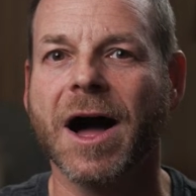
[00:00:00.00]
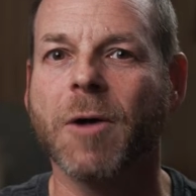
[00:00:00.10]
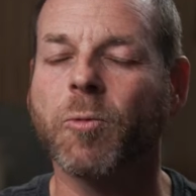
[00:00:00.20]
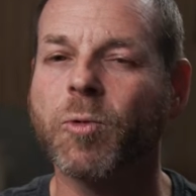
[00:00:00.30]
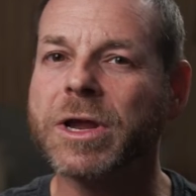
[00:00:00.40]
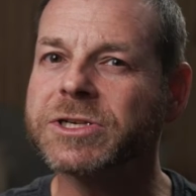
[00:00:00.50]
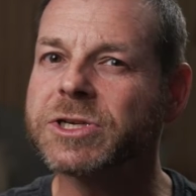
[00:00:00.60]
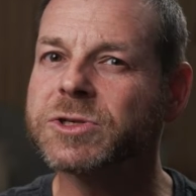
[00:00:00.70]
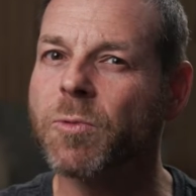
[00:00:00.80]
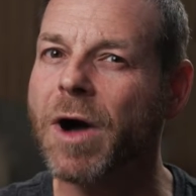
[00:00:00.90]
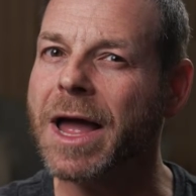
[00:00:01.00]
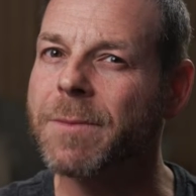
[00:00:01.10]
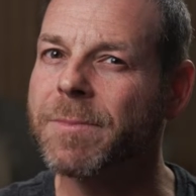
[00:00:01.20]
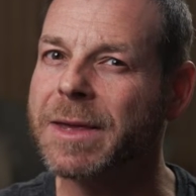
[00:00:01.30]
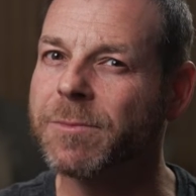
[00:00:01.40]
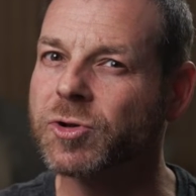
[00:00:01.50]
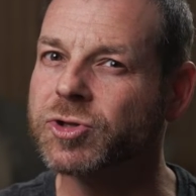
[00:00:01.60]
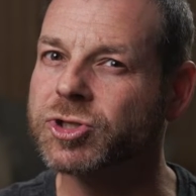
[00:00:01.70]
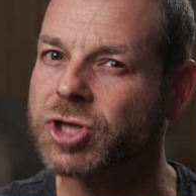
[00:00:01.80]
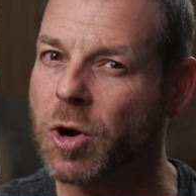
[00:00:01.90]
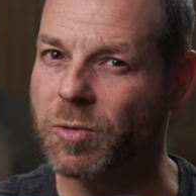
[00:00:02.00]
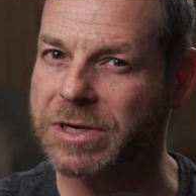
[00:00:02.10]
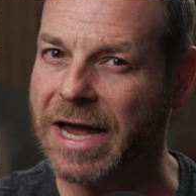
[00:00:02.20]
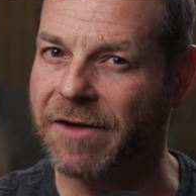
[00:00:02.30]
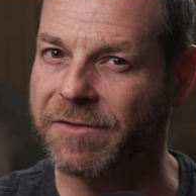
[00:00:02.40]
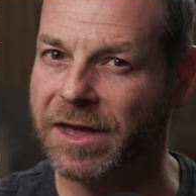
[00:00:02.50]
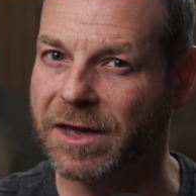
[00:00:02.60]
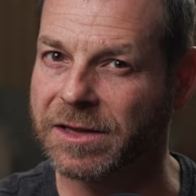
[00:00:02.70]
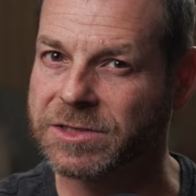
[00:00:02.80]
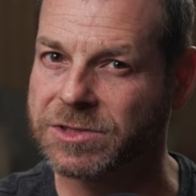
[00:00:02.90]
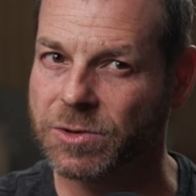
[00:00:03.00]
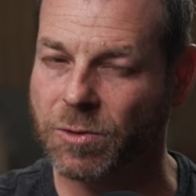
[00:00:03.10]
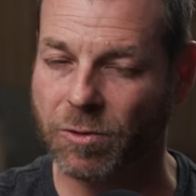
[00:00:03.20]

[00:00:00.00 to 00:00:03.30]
reasons why people don't have kids,